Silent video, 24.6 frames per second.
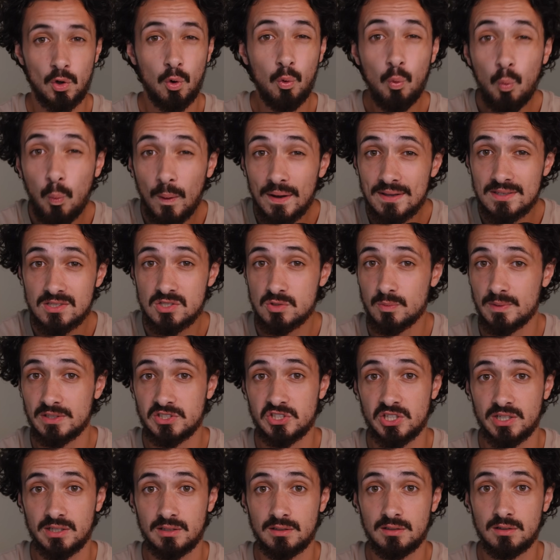Always
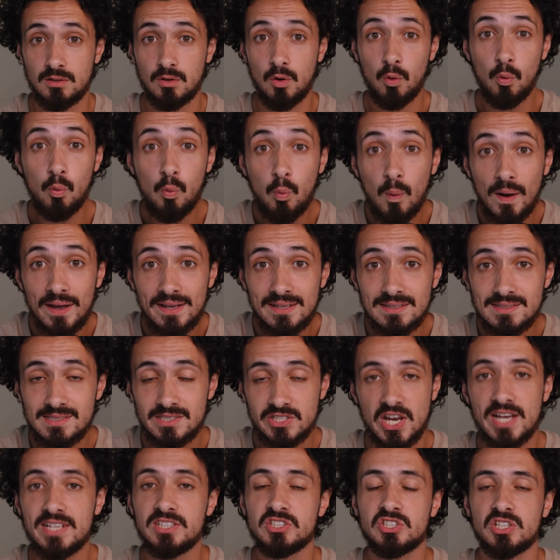switching, always
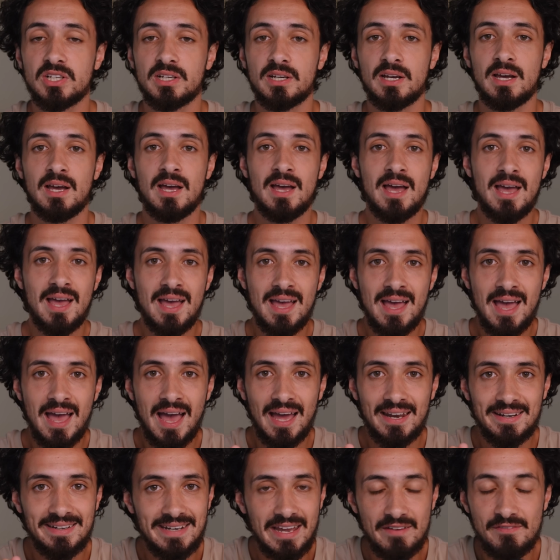changing,
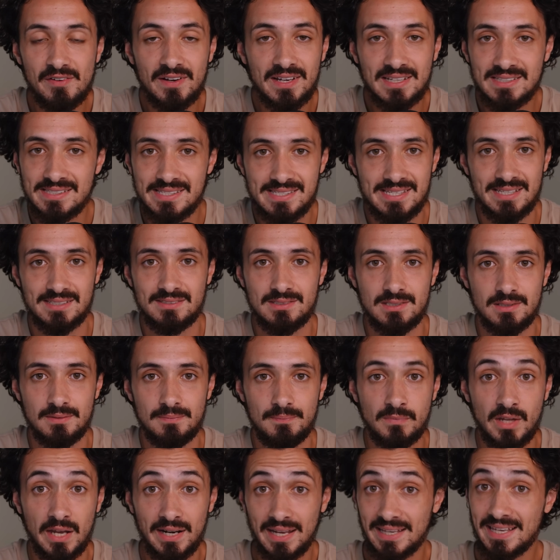and never consistent.
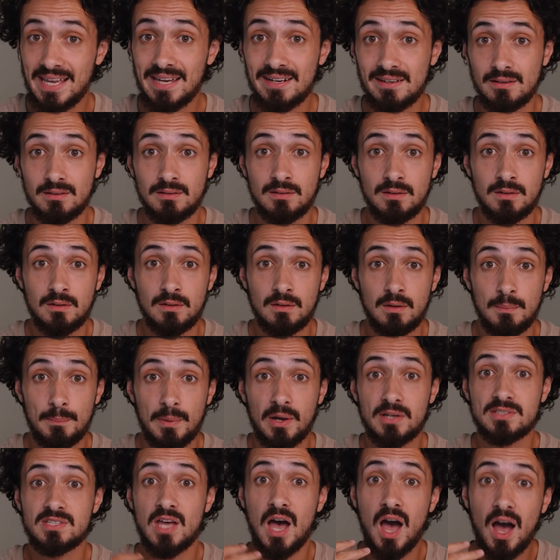And I get it,
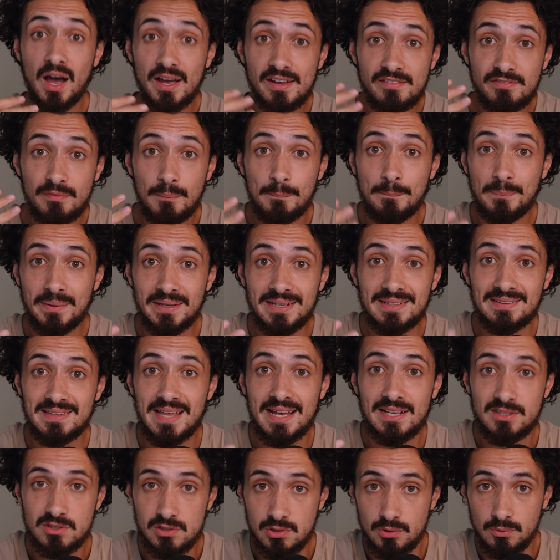because I've been
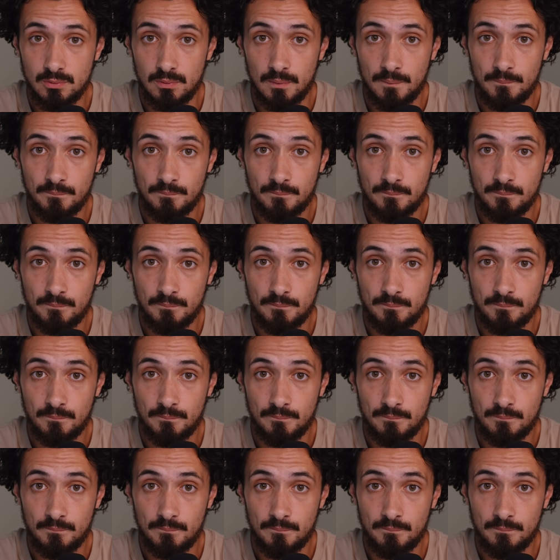there too.